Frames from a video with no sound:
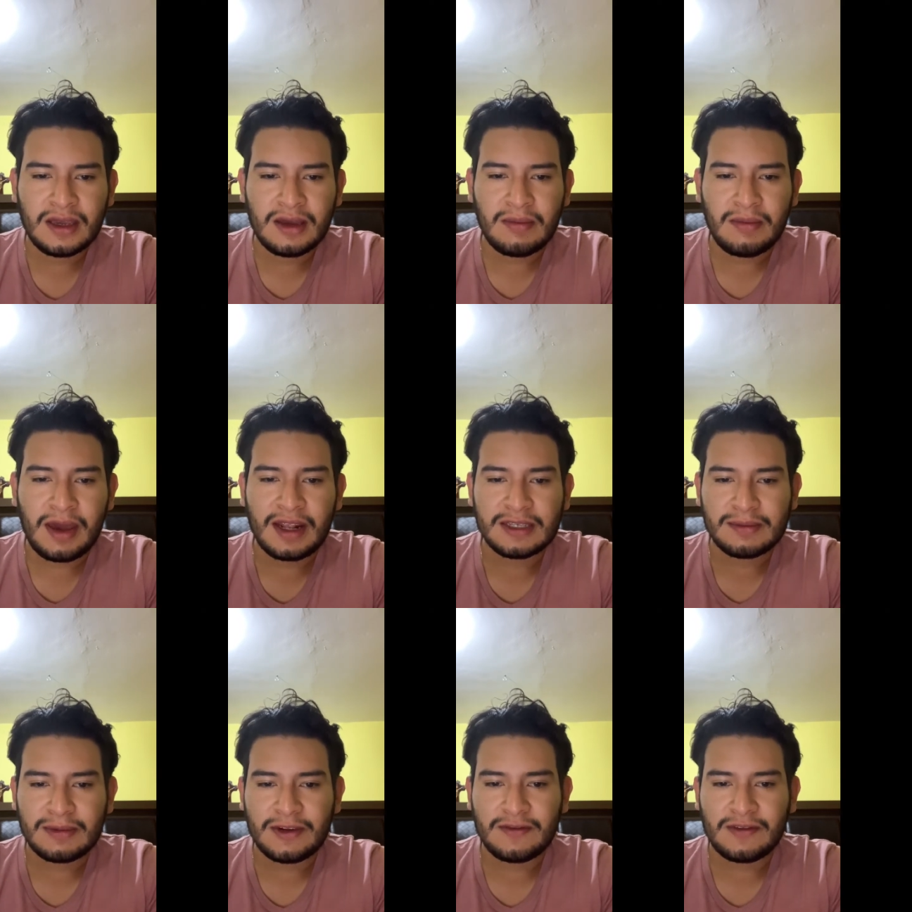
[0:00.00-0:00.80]

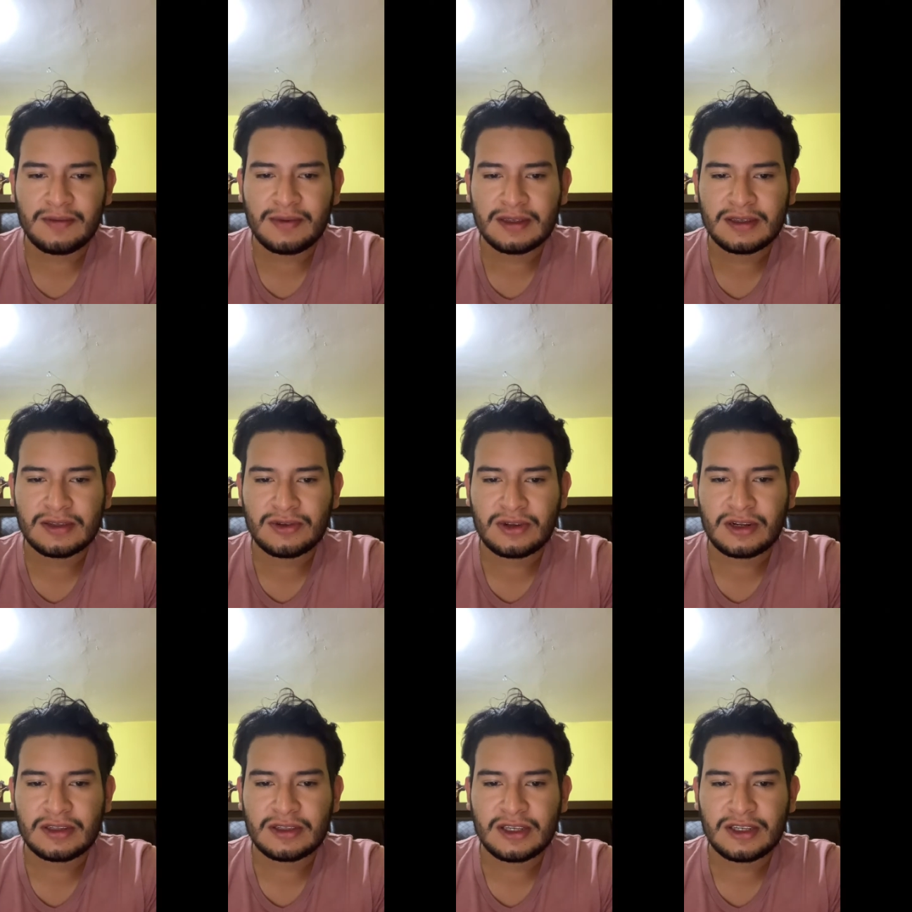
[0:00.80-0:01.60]
management of a business
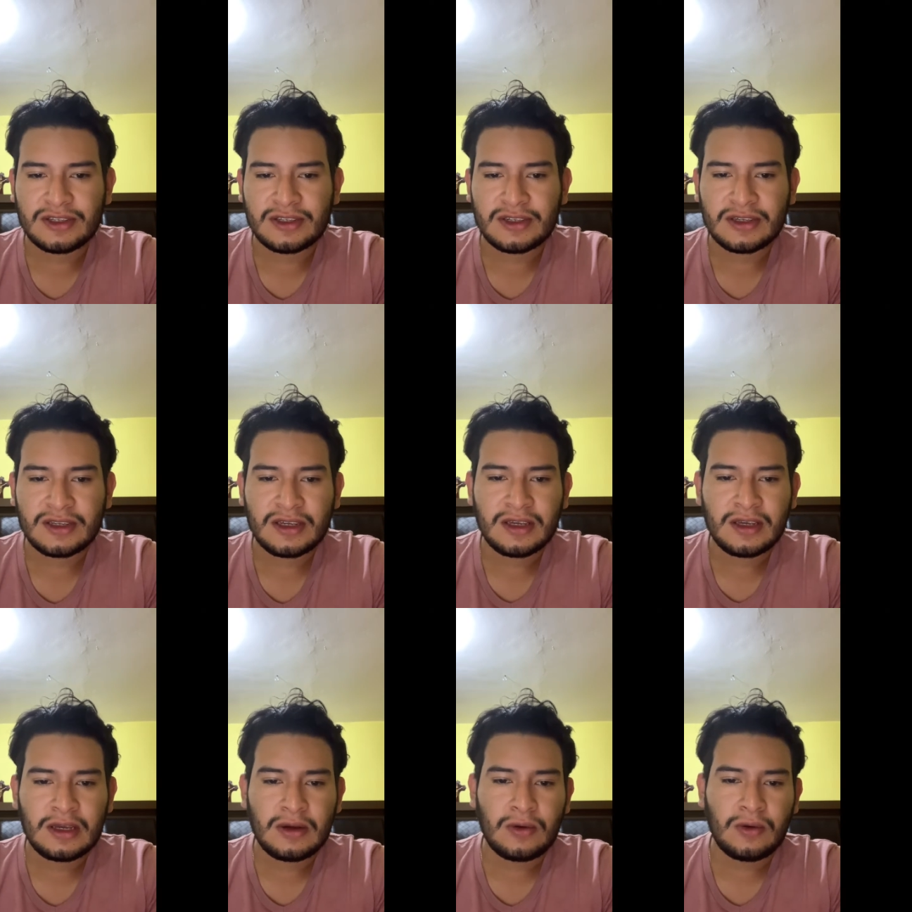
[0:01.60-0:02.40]
organization,
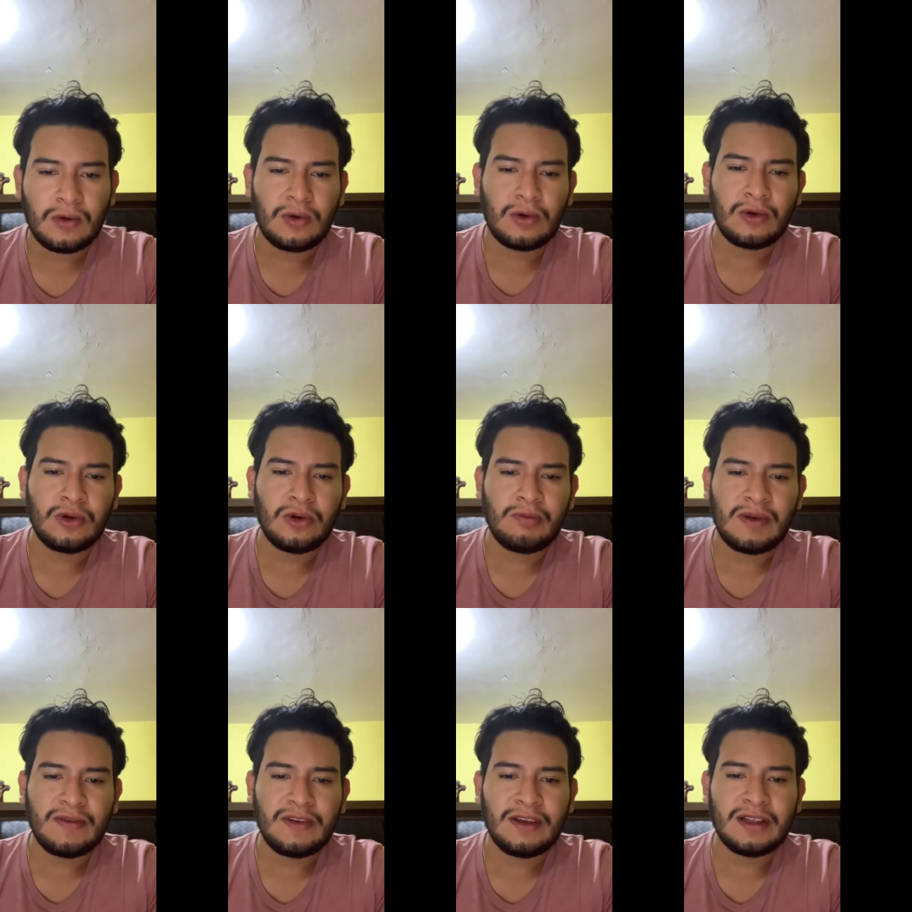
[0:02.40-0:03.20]
or
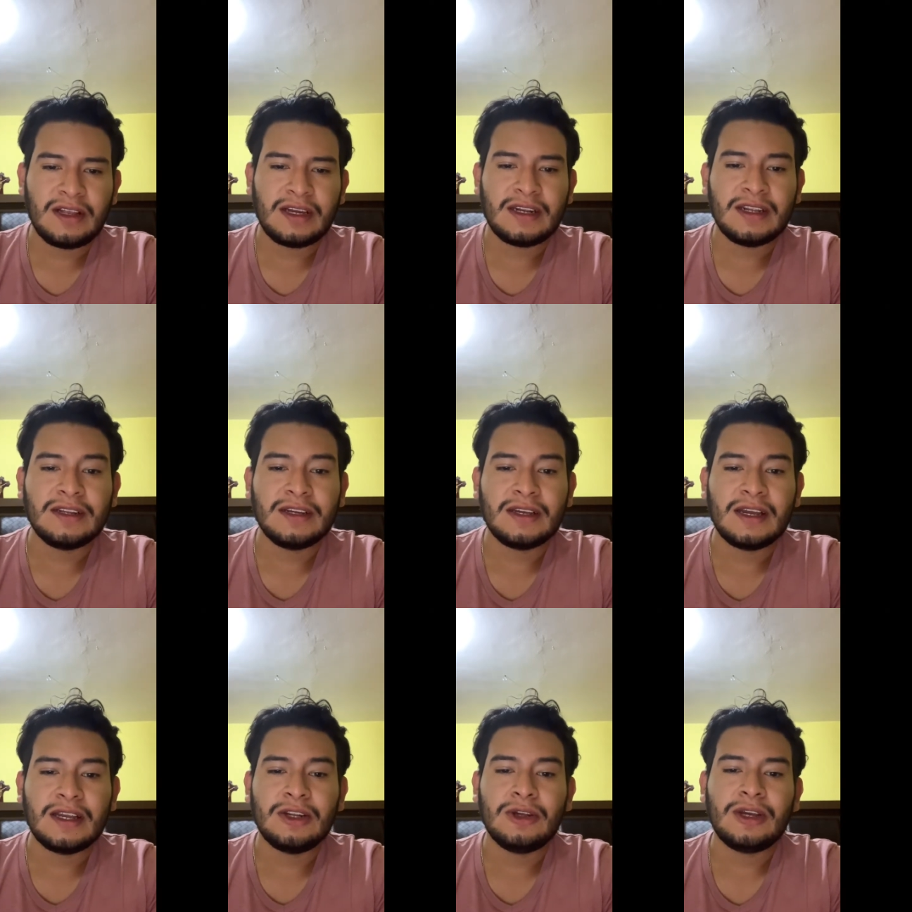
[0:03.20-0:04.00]
maybe like an
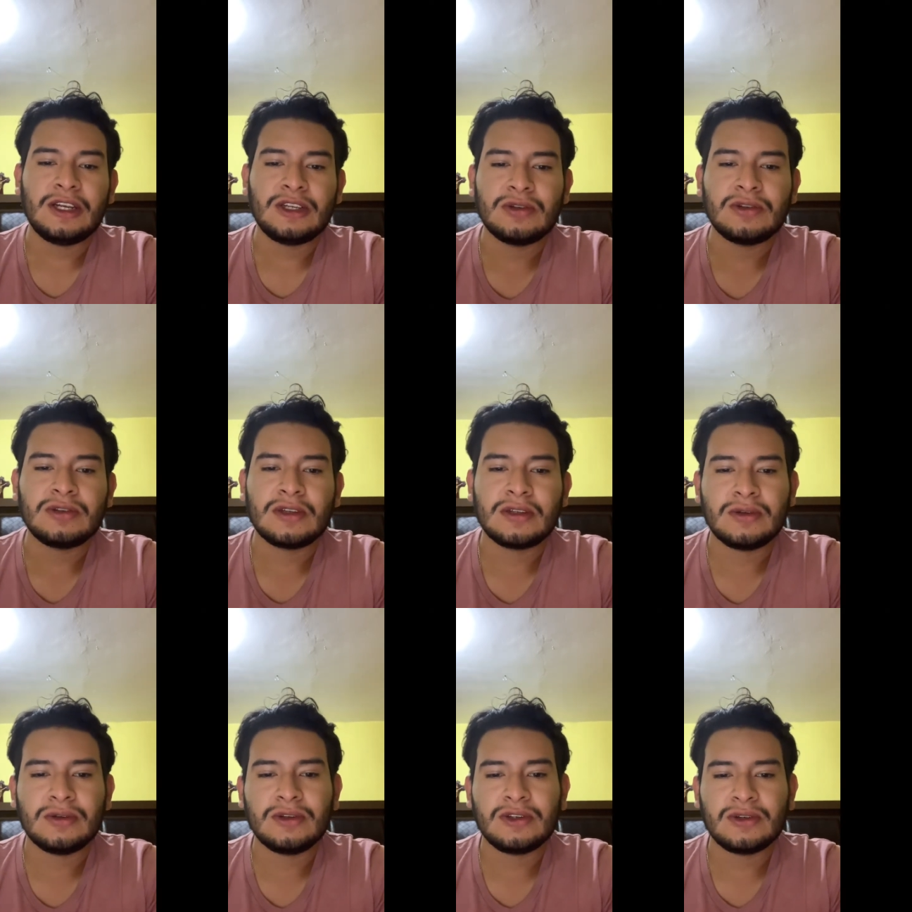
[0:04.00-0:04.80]
educational
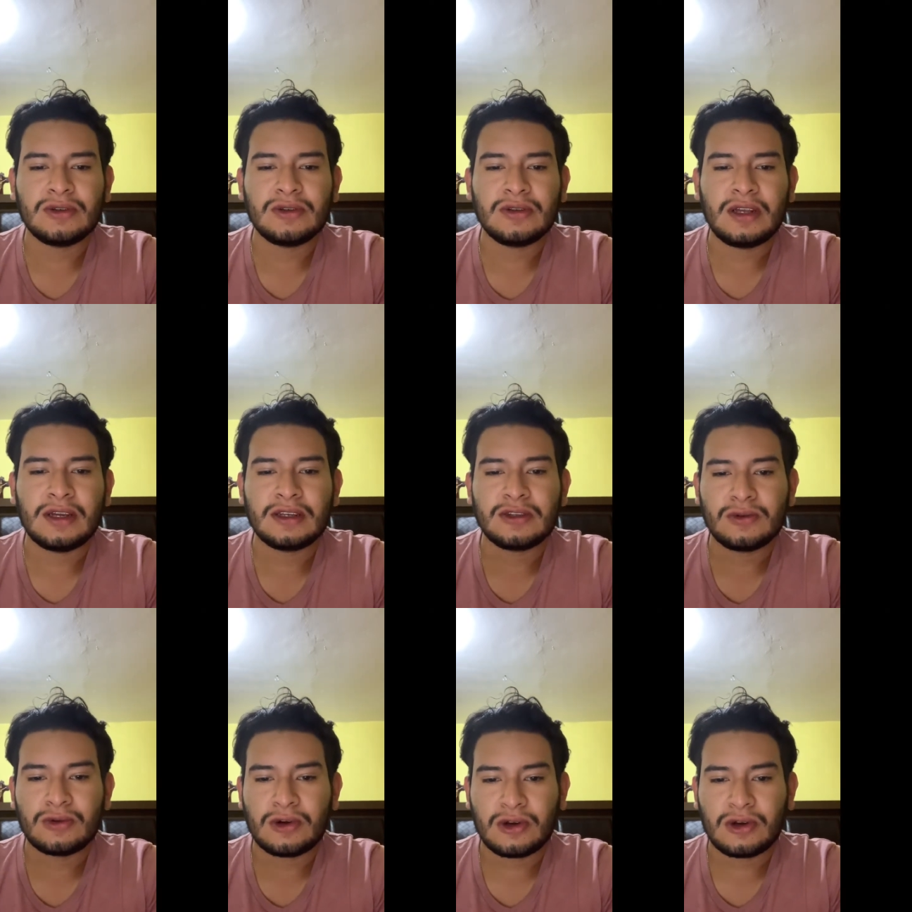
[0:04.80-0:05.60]
institution like a
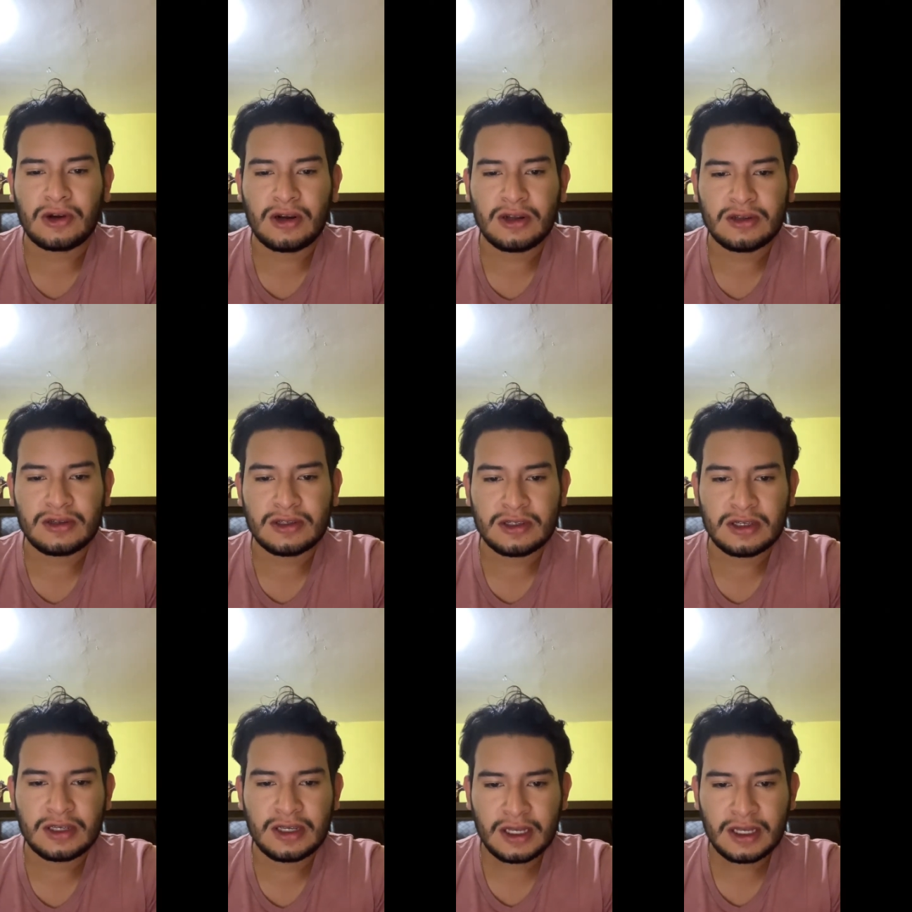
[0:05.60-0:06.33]
school or a college.